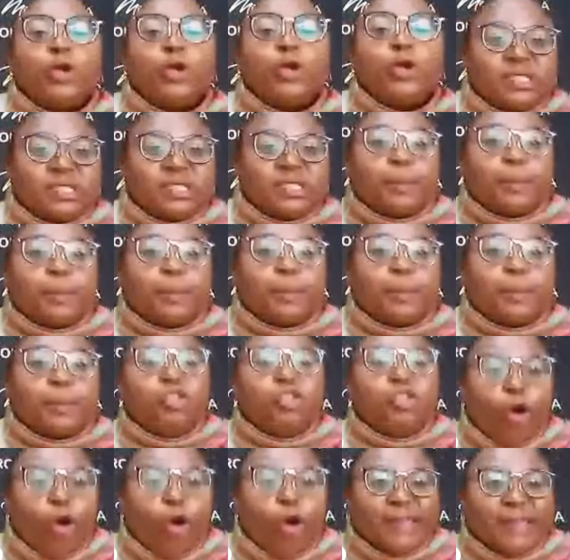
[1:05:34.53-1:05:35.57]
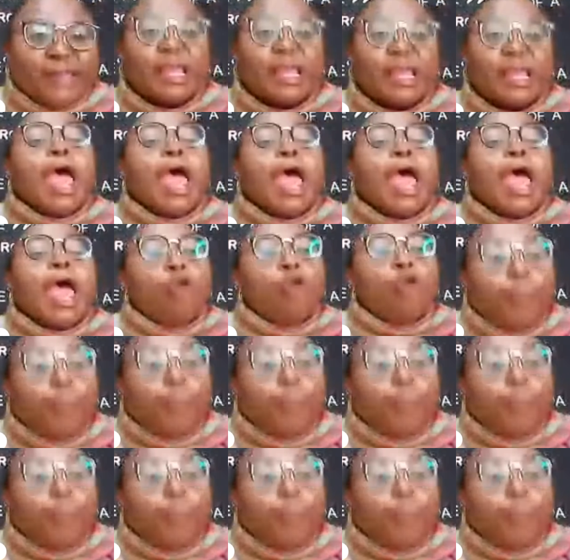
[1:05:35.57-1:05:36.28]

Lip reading: disappointment, your hurt, and your